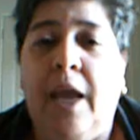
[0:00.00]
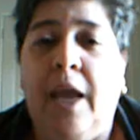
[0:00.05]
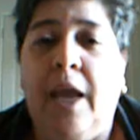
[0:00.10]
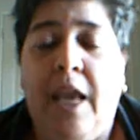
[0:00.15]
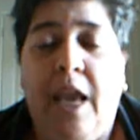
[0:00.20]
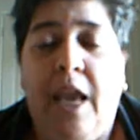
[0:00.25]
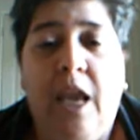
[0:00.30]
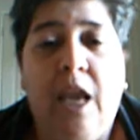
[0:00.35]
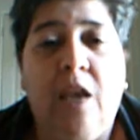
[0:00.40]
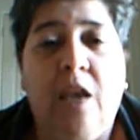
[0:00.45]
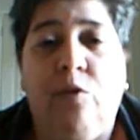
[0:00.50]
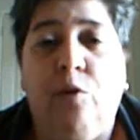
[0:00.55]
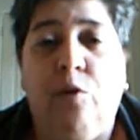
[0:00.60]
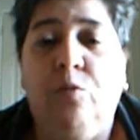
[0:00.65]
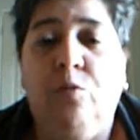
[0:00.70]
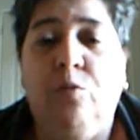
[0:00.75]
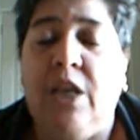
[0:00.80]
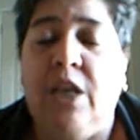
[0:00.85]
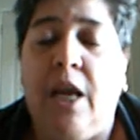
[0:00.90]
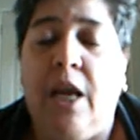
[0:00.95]
can't give you a
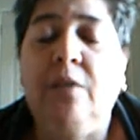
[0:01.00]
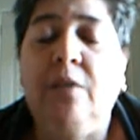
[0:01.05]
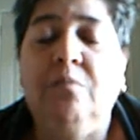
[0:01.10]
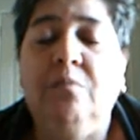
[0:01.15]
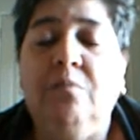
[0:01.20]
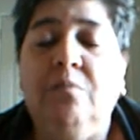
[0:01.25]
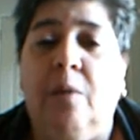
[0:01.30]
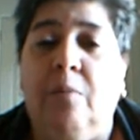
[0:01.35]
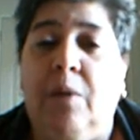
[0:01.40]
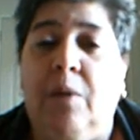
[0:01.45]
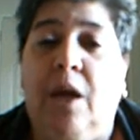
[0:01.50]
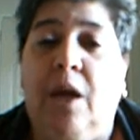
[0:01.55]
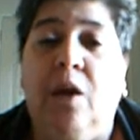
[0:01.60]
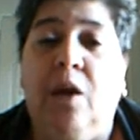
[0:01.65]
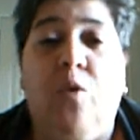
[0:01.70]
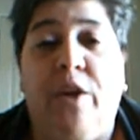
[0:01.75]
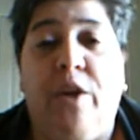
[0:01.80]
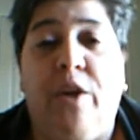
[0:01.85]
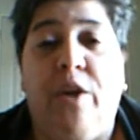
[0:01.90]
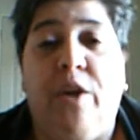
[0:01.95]
date. I'm not
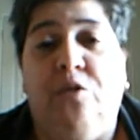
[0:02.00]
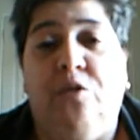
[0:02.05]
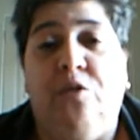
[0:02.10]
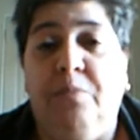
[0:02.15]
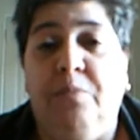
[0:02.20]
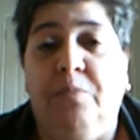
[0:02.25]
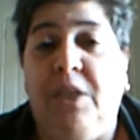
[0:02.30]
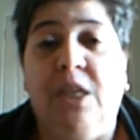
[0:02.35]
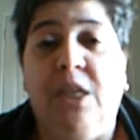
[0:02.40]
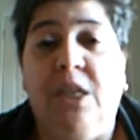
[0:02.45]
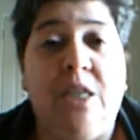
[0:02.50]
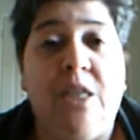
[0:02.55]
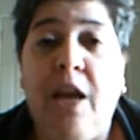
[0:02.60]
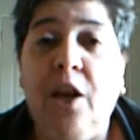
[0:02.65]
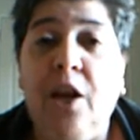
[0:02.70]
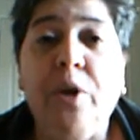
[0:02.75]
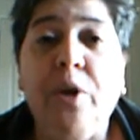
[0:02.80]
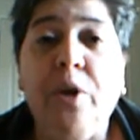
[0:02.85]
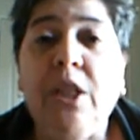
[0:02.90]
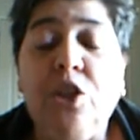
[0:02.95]
going to because I
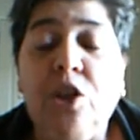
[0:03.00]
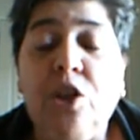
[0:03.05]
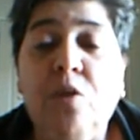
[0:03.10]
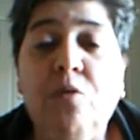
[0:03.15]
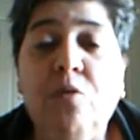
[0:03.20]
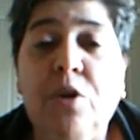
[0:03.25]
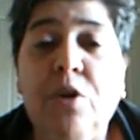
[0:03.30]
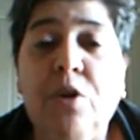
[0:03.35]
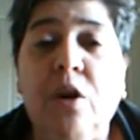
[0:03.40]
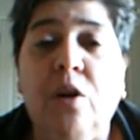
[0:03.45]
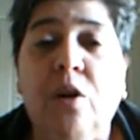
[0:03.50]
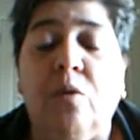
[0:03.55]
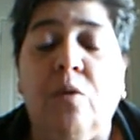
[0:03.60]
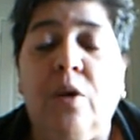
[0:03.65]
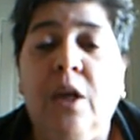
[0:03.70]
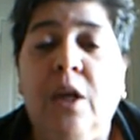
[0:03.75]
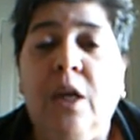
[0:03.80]
really don't know.